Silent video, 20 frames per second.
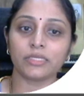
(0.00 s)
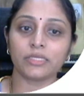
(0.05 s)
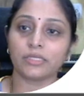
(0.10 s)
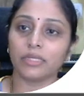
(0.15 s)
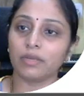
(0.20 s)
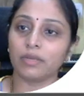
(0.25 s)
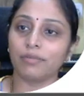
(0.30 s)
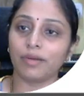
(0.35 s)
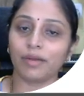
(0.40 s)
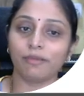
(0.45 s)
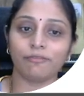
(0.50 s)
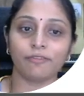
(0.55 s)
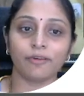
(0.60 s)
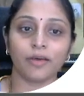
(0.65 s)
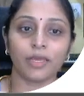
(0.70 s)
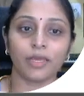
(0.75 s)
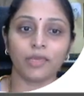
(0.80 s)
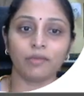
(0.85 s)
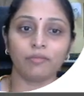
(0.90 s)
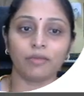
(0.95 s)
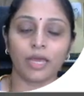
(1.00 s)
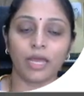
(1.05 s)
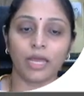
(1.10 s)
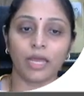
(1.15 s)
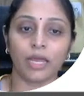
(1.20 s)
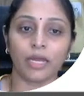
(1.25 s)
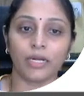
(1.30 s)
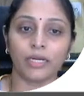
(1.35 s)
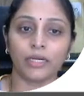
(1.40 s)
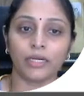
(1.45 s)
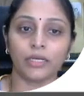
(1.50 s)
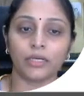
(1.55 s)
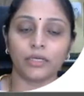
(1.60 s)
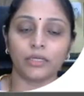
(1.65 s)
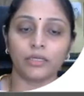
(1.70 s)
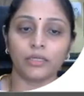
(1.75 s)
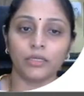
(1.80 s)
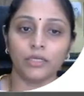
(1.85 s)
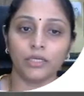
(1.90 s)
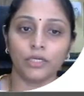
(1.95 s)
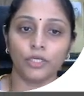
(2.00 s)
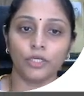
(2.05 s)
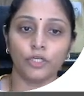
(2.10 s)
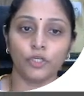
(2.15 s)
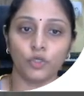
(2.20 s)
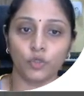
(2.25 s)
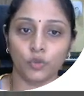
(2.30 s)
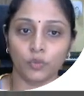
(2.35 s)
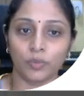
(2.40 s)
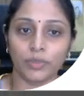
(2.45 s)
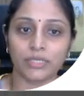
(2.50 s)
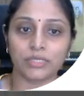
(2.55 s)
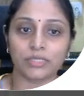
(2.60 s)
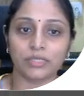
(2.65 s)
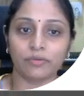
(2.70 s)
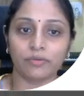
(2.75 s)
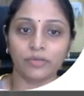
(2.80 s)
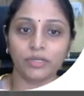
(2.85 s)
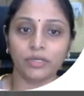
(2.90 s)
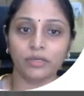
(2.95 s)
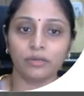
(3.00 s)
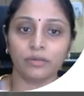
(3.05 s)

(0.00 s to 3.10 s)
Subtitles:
3 by 5 and 2 by 7.